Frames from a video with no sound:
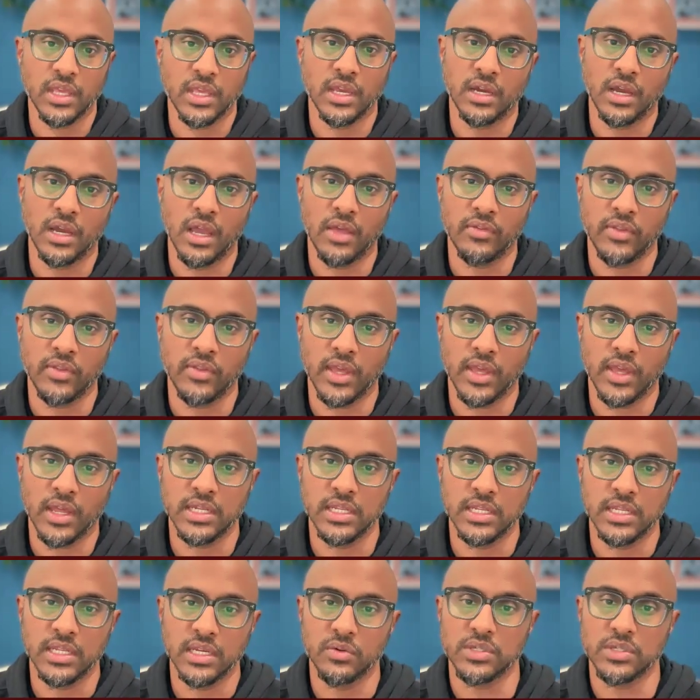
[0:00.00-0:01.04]
And the
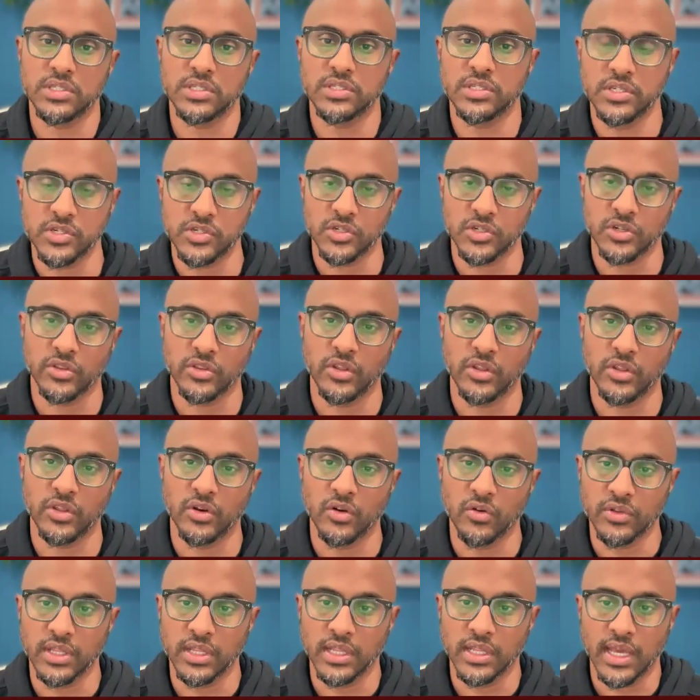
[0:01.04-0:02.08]
idea was to ensure that
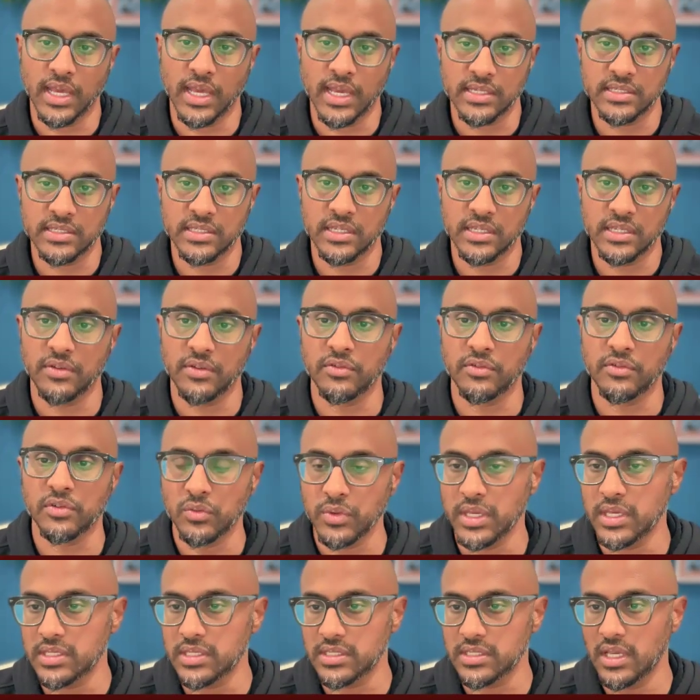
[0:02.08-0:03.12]
over the last several
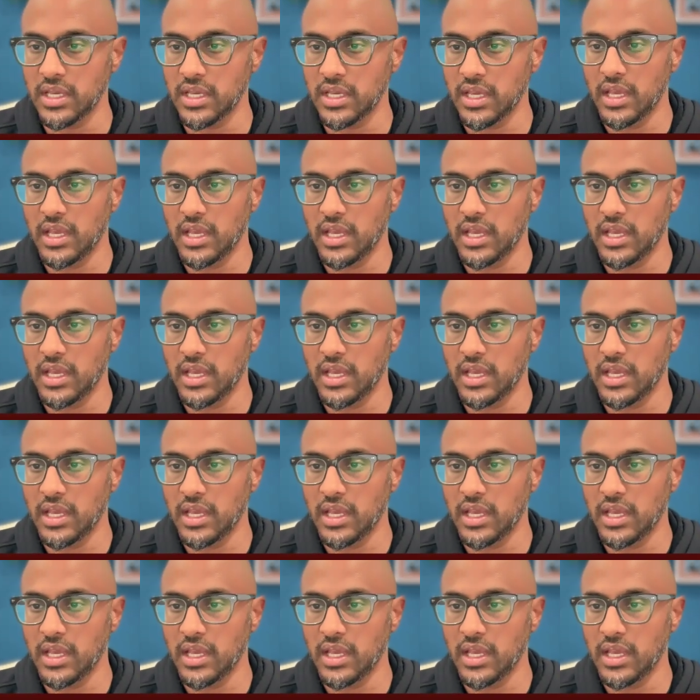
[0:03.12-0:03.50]
weeks,